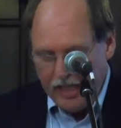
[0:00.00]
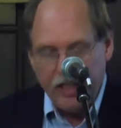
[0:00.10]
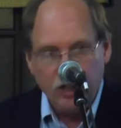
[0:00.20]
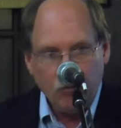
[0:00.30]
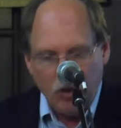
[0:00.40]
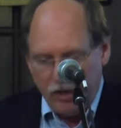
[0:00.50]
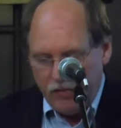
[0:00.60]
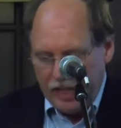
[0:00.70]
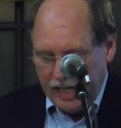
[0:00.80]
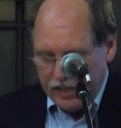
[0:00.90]
And there were,
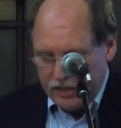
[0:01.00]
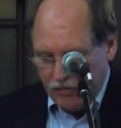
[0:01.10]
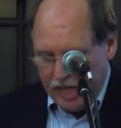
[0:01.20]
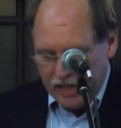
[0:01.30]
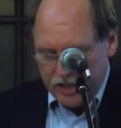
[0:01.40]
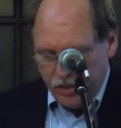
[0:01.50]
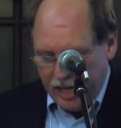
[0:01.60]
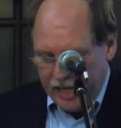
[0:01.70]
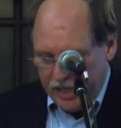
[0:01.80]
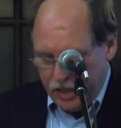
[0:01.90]
as of last year,
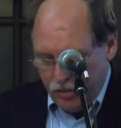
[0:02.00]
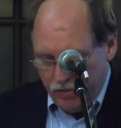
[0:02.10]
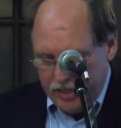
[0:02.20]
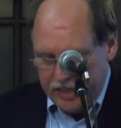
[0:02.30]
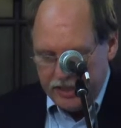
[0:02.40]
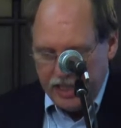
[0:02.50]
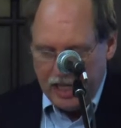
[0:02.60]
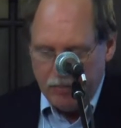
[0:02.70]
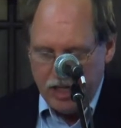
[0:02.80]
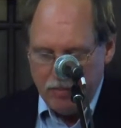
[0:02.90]
82 of these
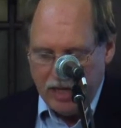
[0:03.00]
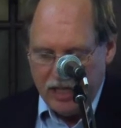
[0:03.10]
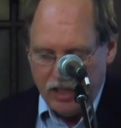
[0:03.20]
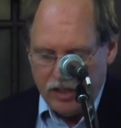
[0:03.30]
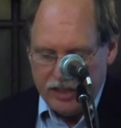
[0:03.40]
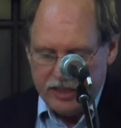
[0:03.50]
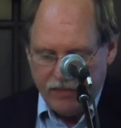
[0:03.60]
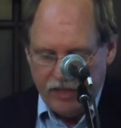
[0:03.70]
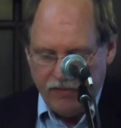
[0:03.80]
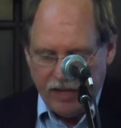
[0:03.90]
inhabited by
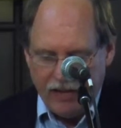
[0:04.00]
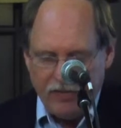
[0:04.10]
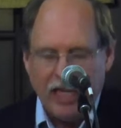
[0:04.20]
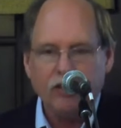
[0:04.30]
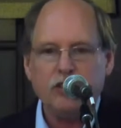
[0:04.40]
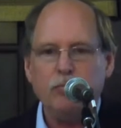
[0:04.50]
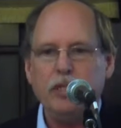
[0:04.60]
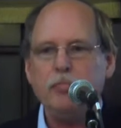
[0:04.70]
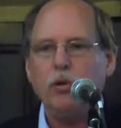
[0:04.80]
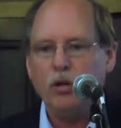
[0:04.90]
175,000
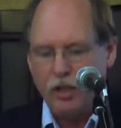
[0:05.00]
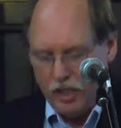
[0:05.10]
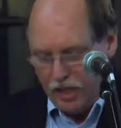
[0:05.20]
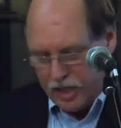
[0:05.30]
people,